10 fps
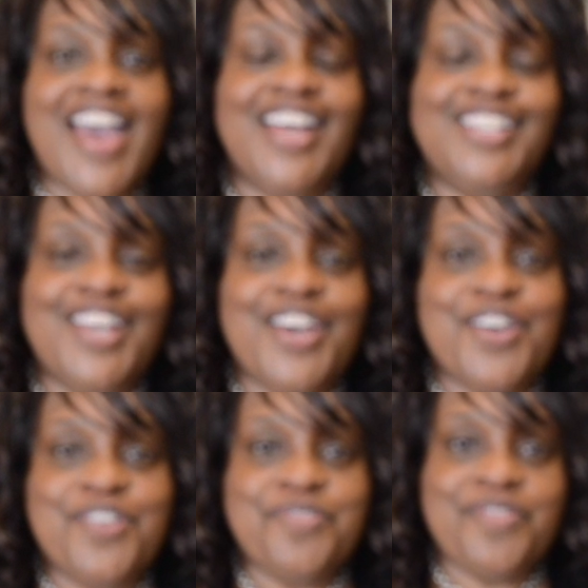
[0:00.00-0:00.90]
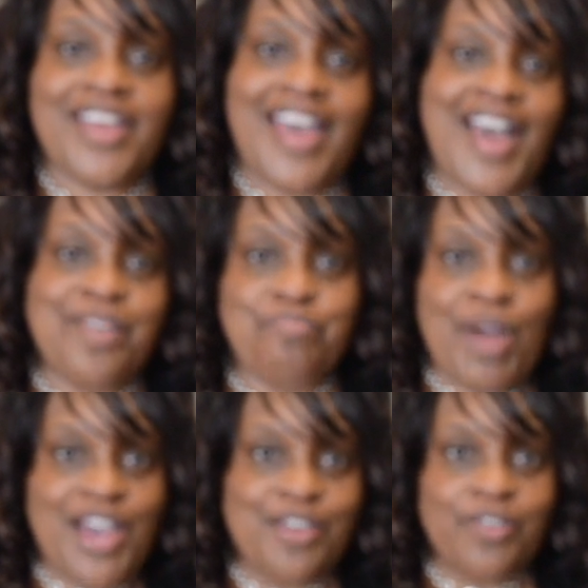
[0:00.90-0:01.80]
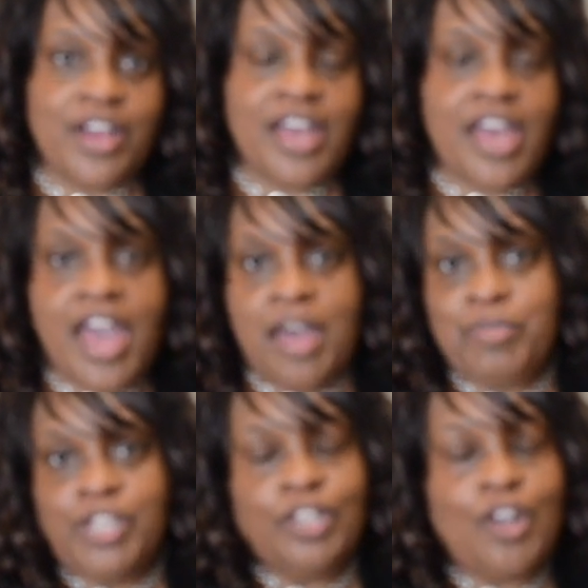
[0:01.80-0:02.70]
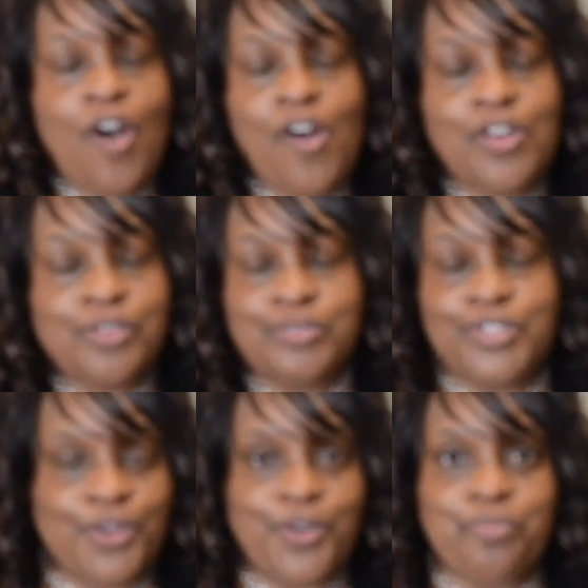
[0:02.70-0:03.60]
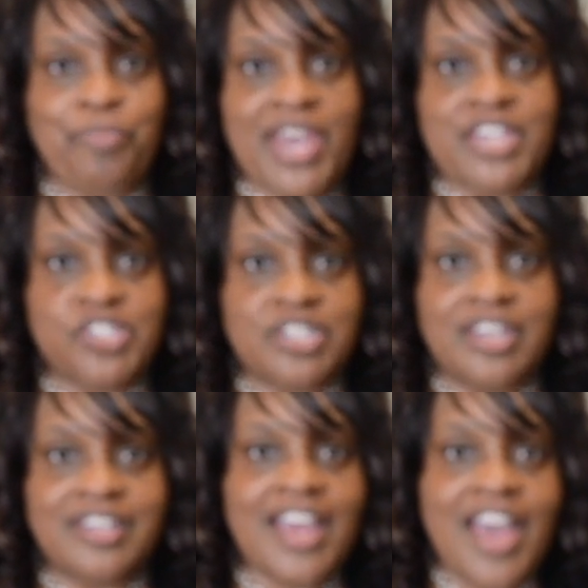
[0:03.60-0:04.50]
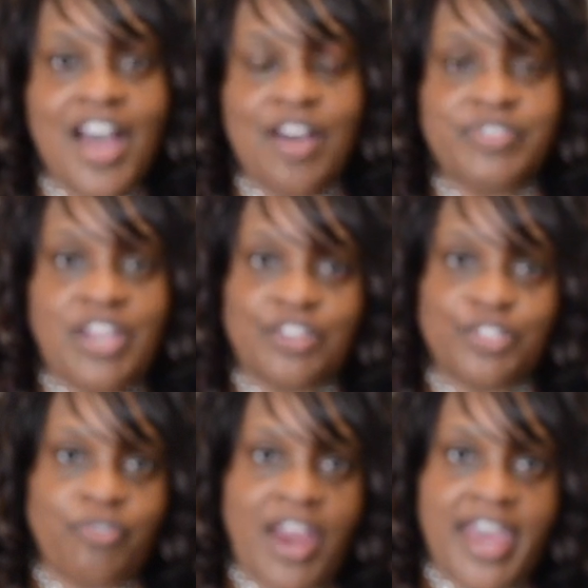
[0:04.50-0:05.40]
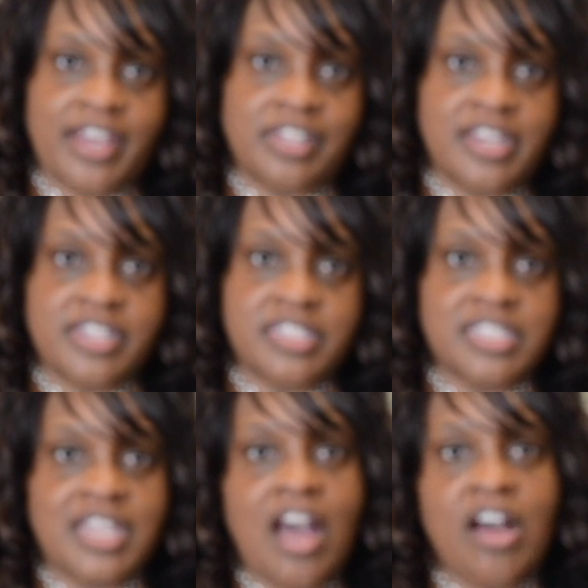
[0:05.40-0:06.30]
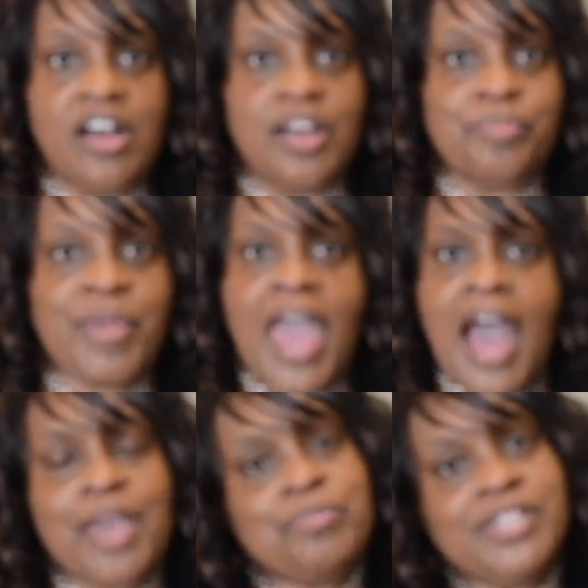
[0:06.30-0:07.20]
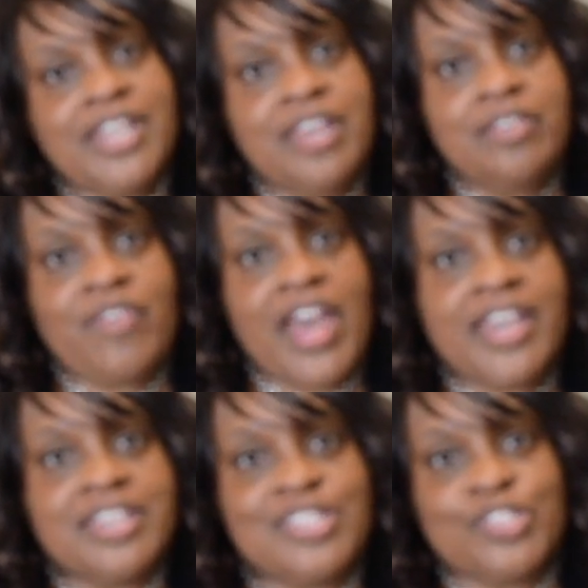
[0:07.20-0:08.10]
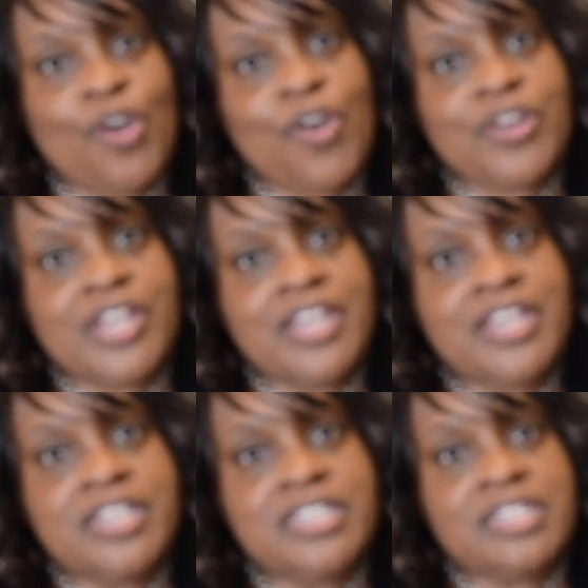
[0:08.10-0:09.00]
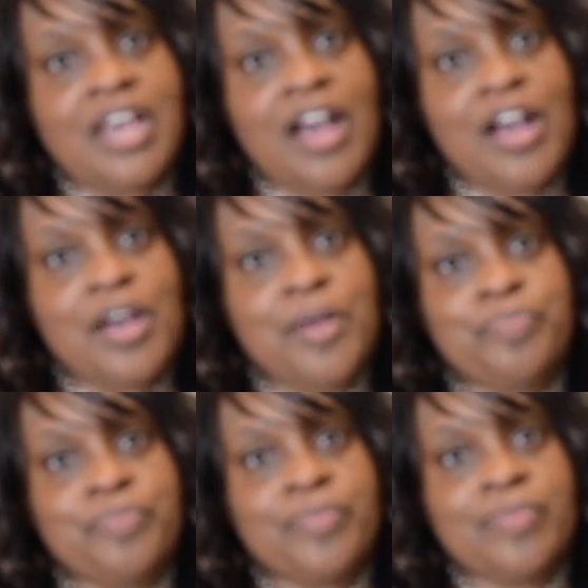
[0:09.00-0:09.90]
Hello, I'm Myra. I'm a long-term patient of Dr. Ragland's. Um, I believe I started um,